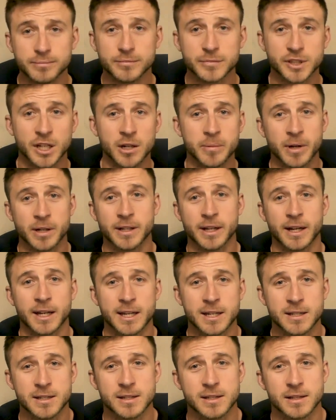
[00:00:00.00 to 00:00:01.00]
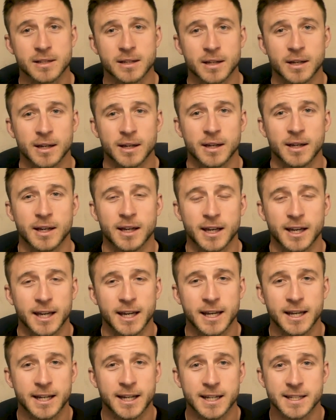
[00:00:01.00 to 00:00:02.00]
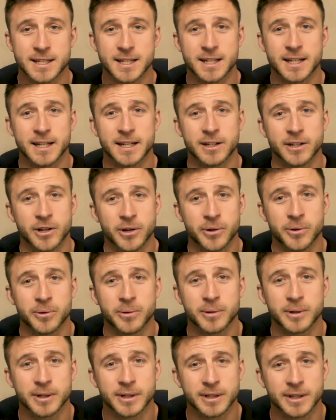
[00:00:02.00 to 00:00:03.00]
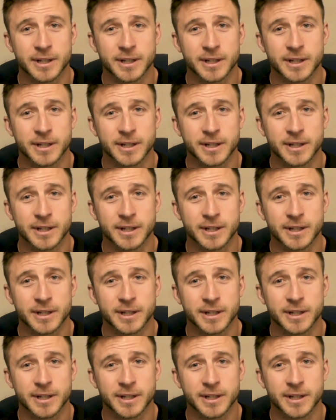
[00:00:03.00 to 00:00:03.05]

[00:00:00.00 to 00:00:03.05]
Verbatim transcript: Sorry about that. He's he guess he didn't know